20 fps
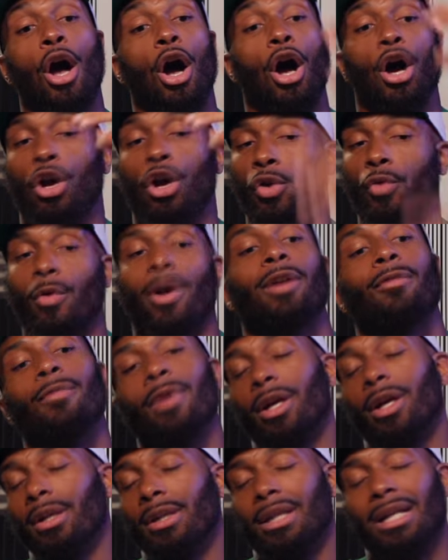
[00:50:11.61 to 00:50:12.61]
a great
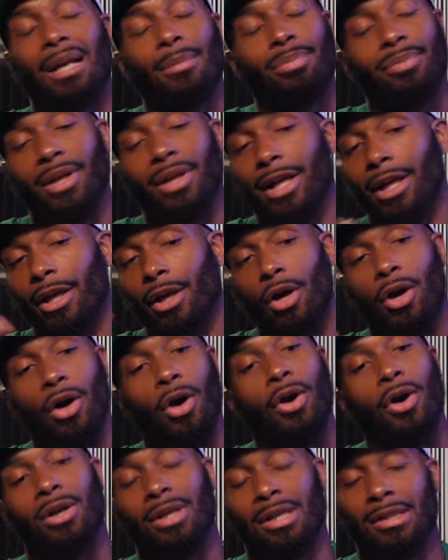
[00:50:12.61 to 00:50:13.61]
record that I play
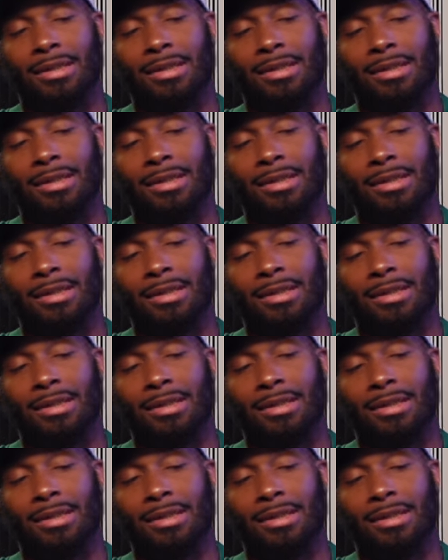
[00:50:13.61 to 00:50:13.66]
all the